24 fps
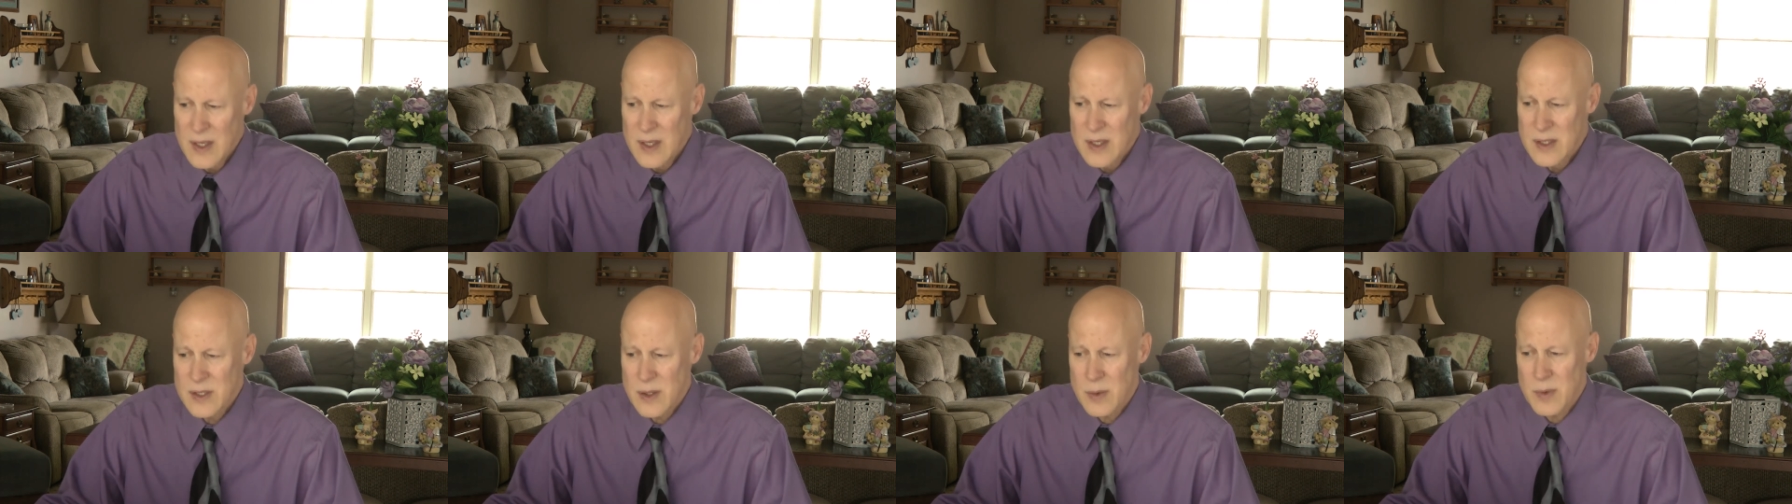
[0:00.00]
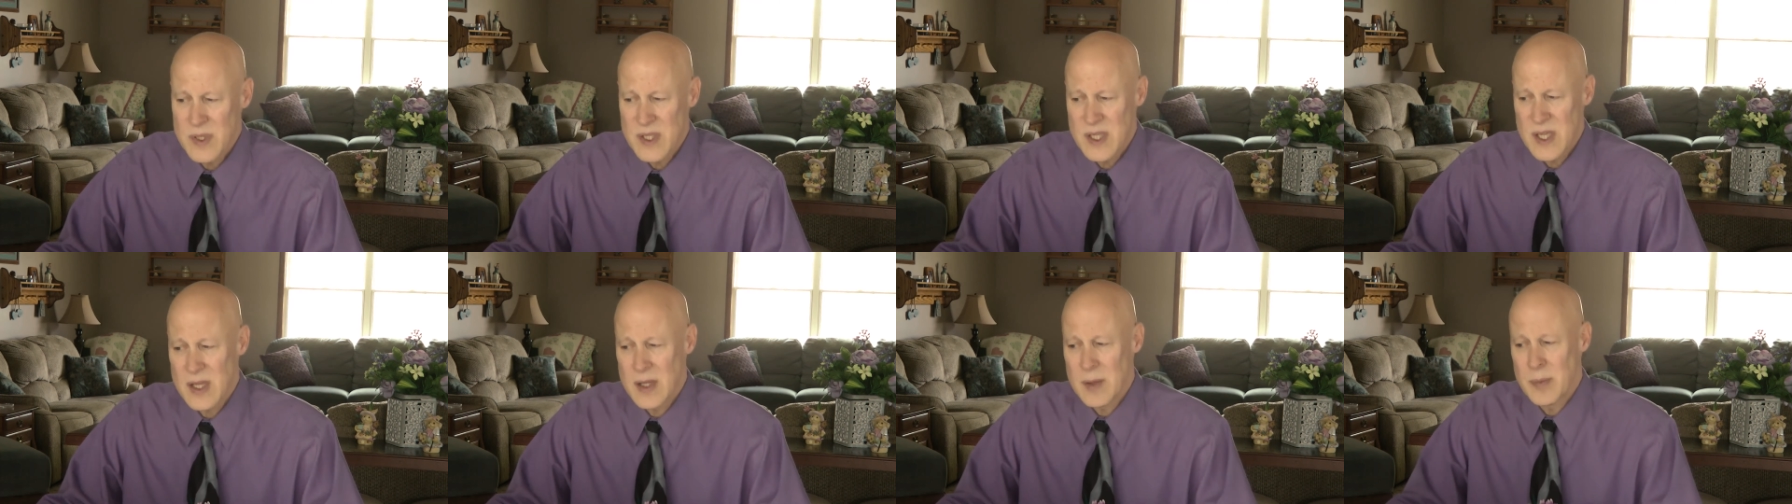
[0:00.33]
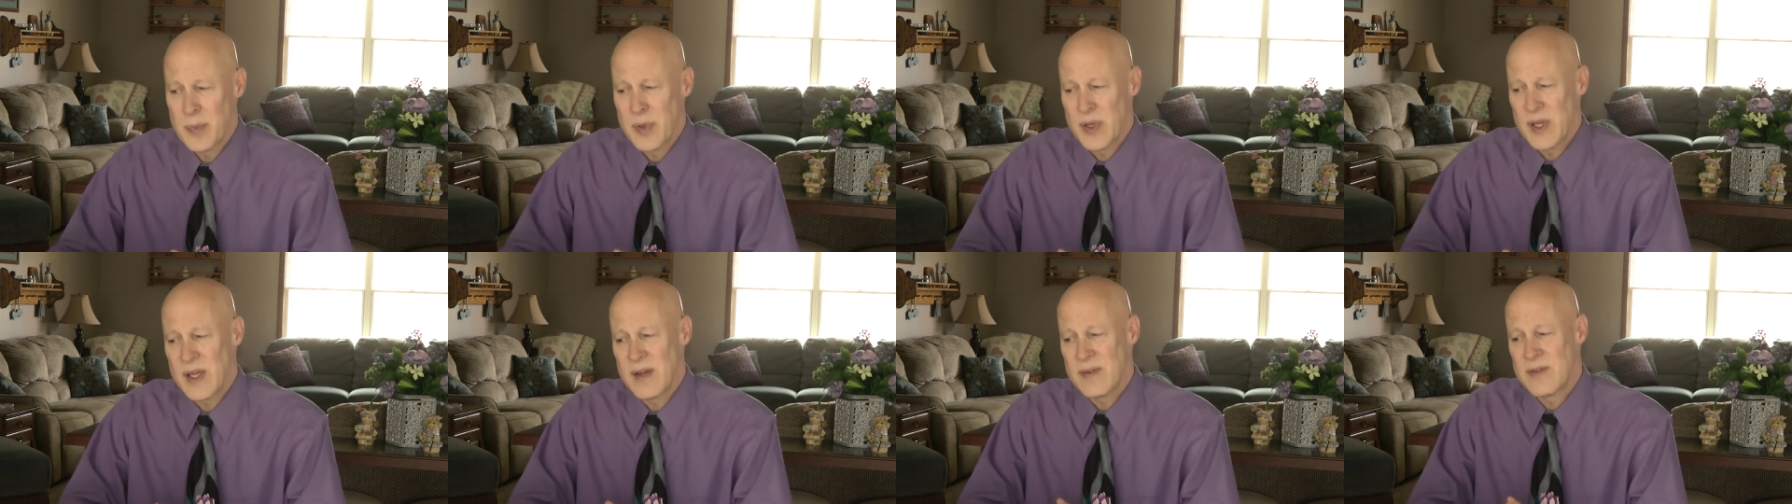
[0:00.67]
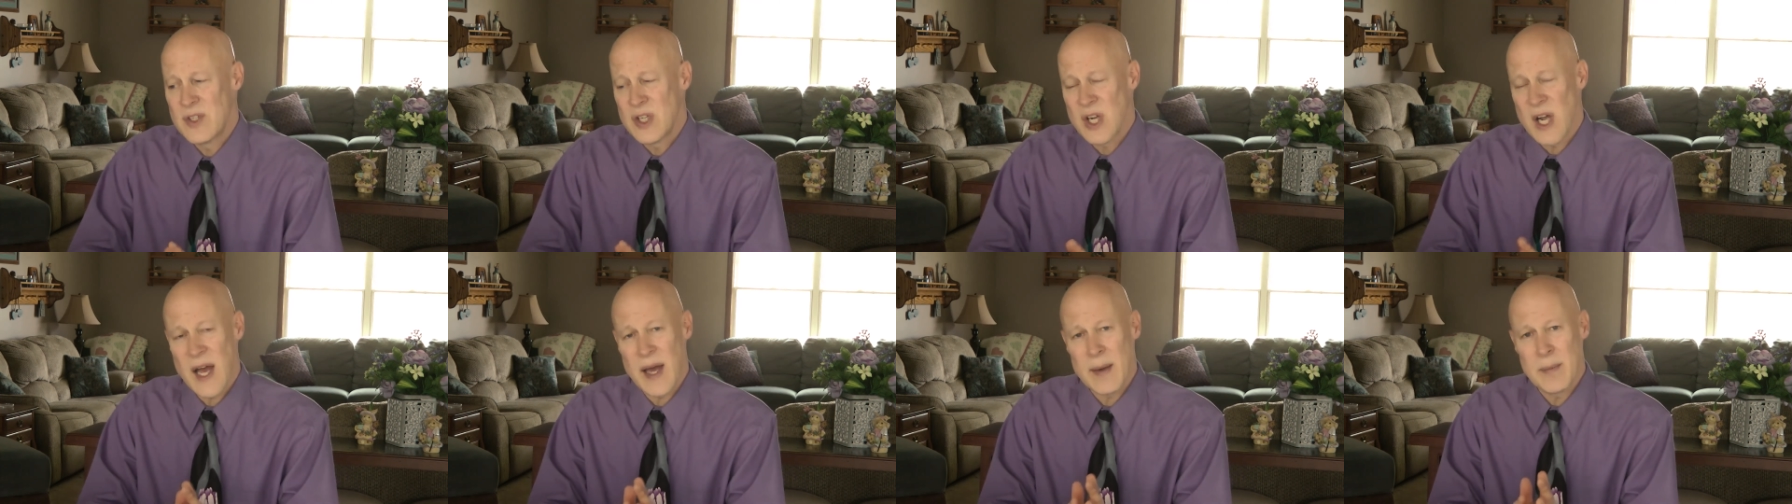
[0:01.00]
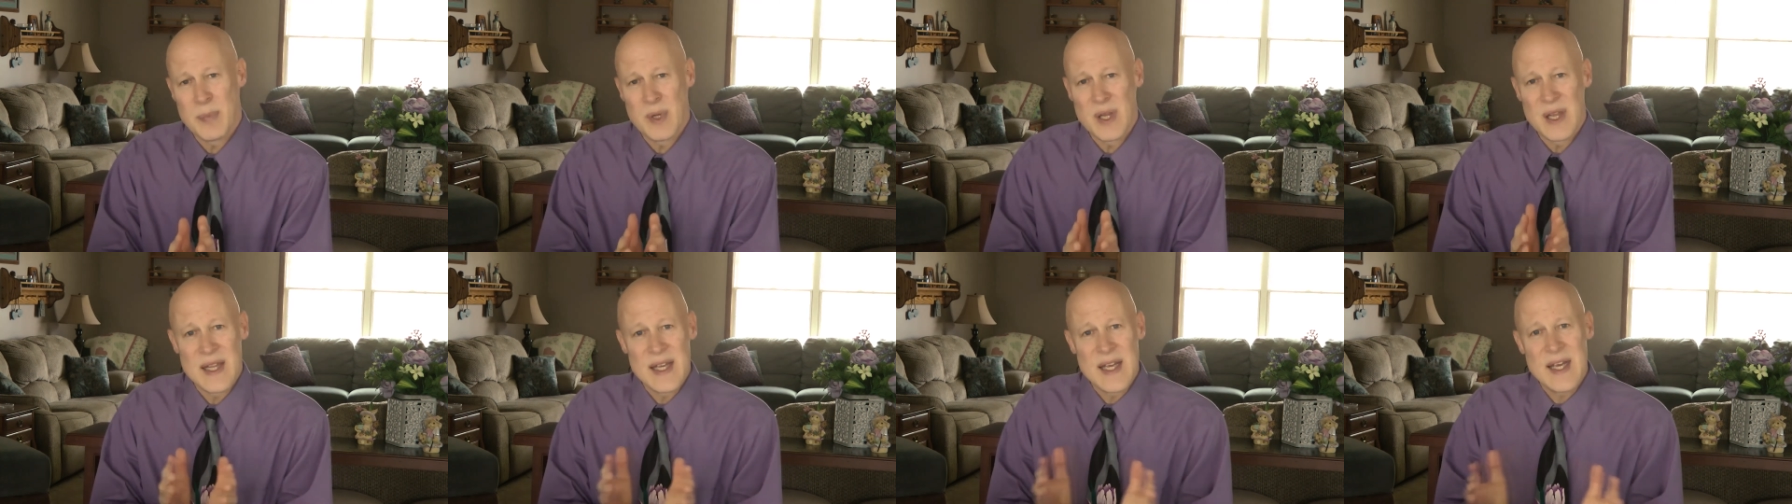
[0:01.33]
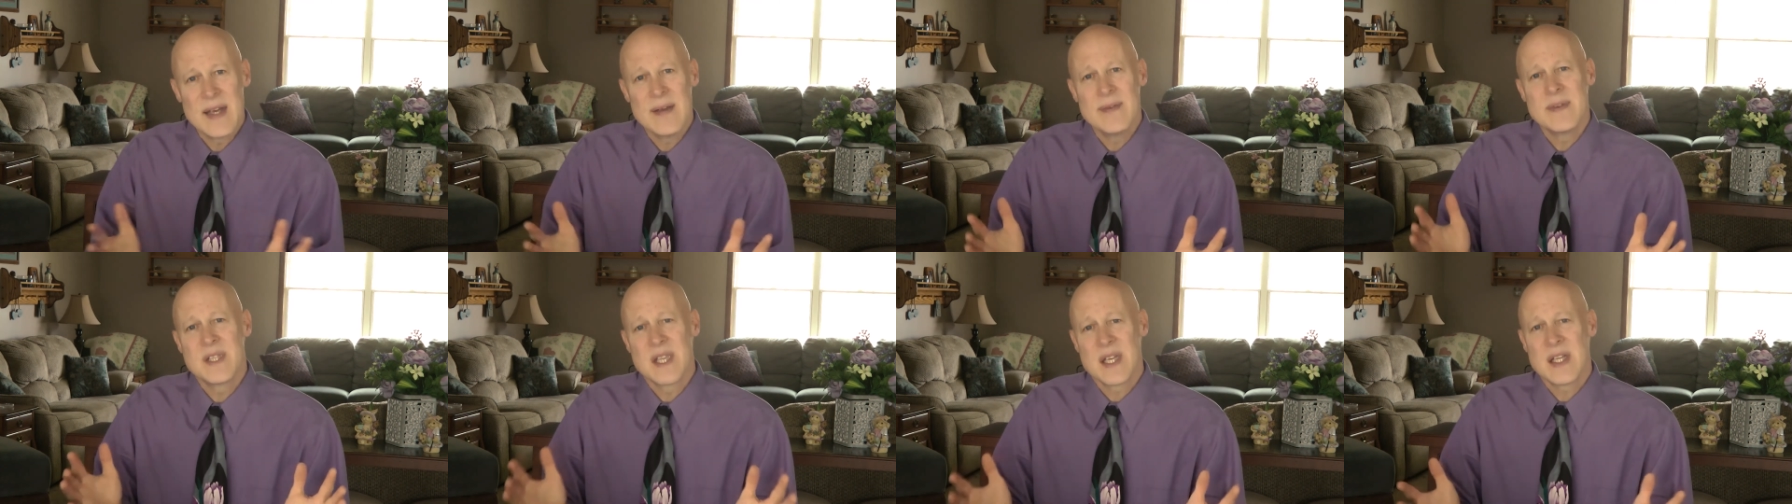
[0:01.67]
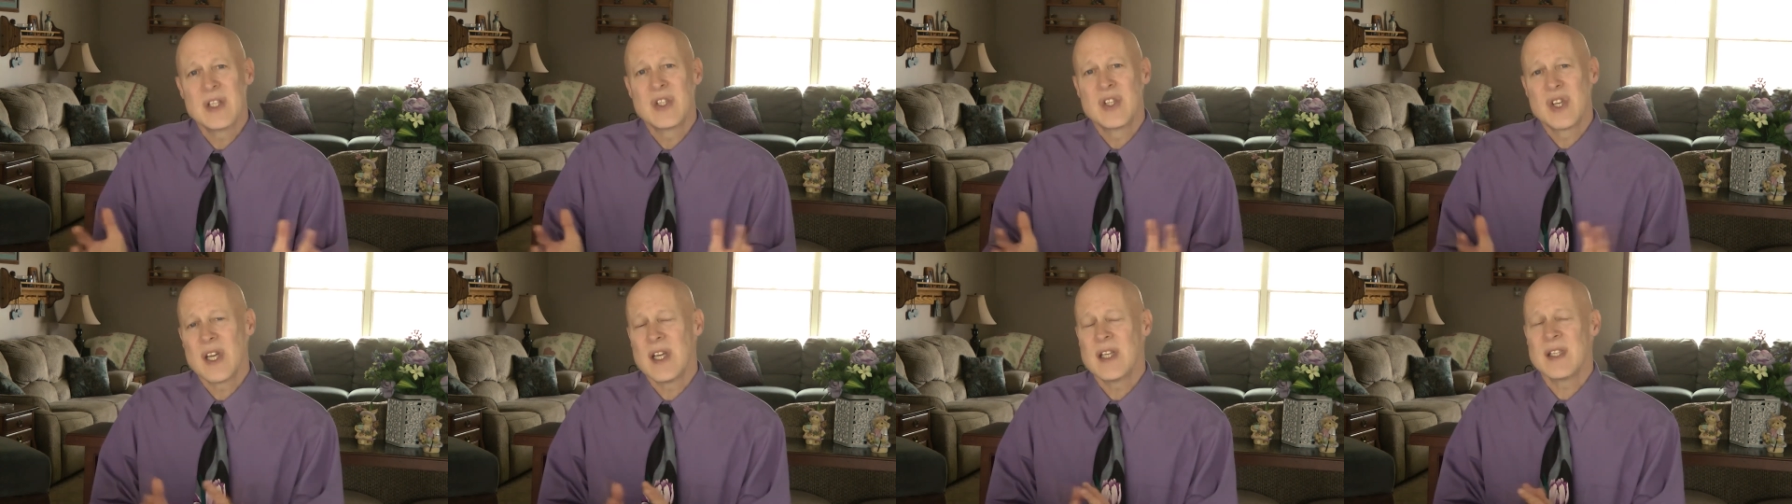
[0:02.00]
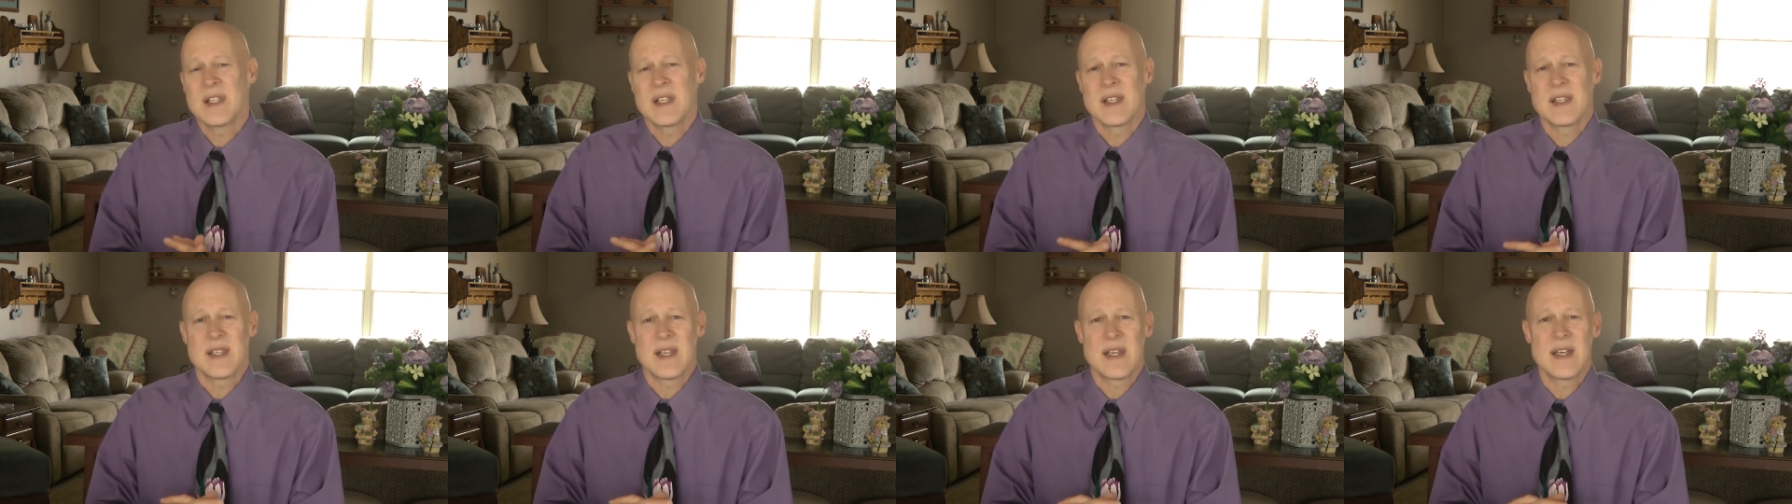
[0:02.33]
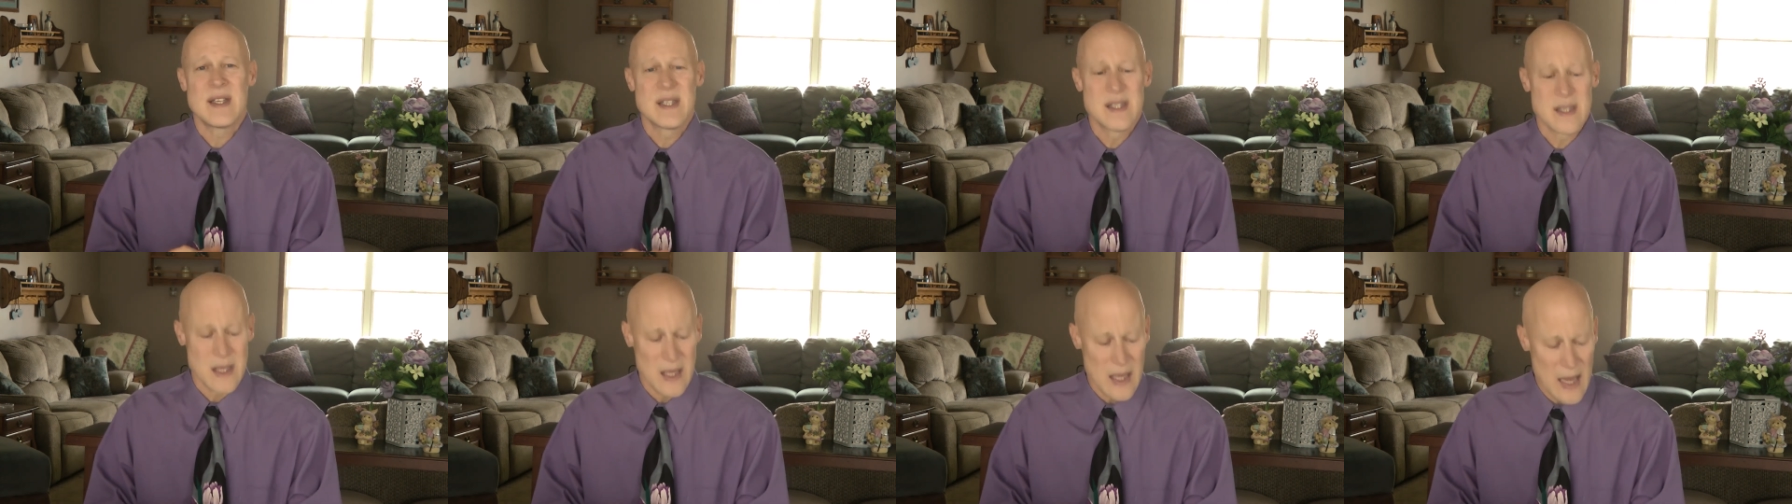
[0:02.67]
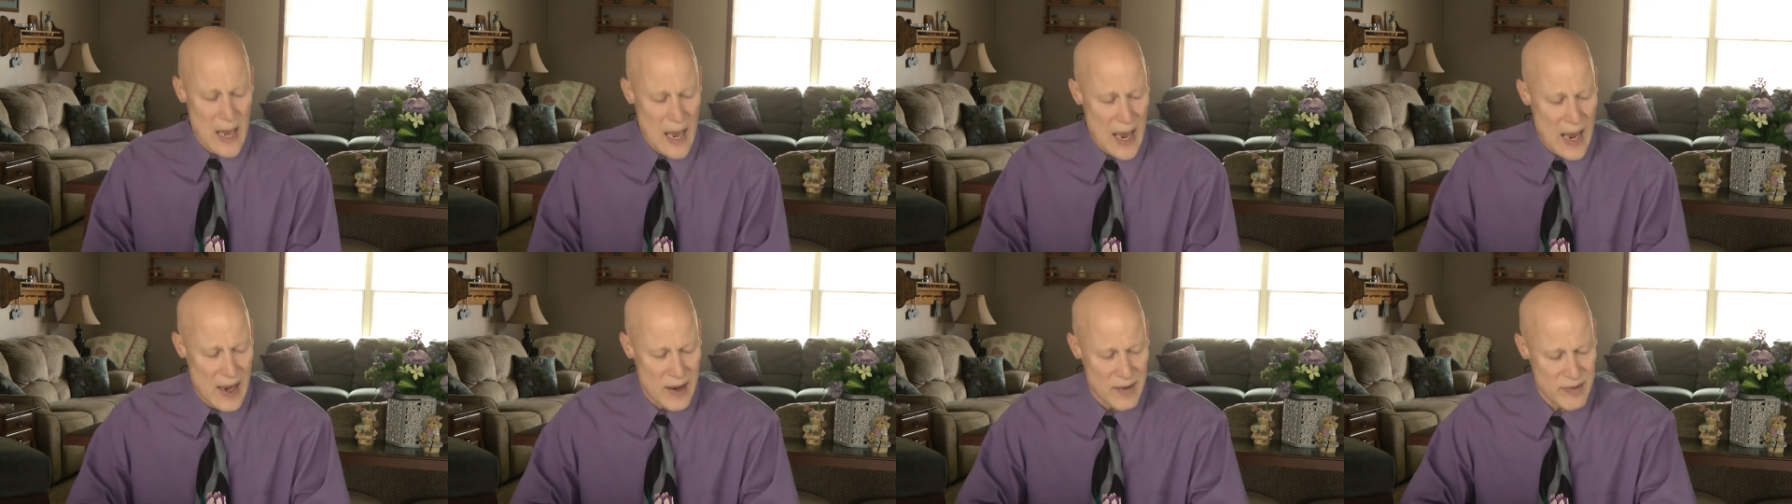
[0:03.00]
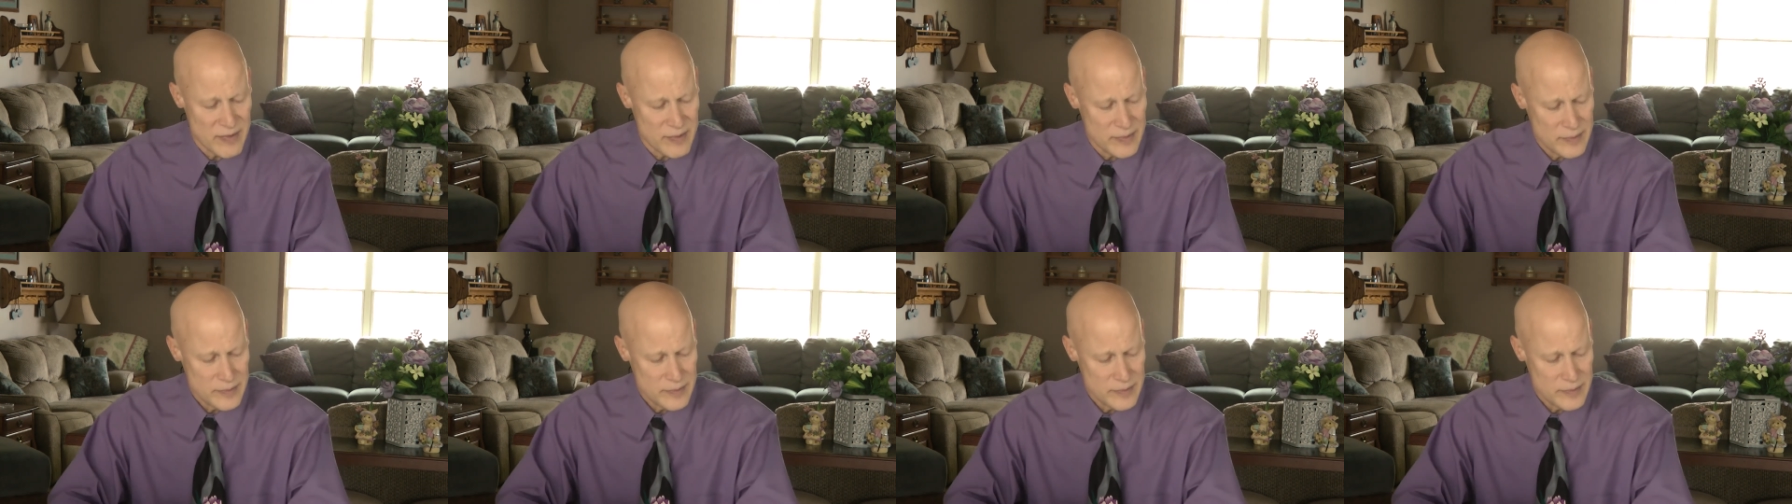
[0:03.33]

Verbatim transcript: So we see the belief. John believes that Jesus is alive.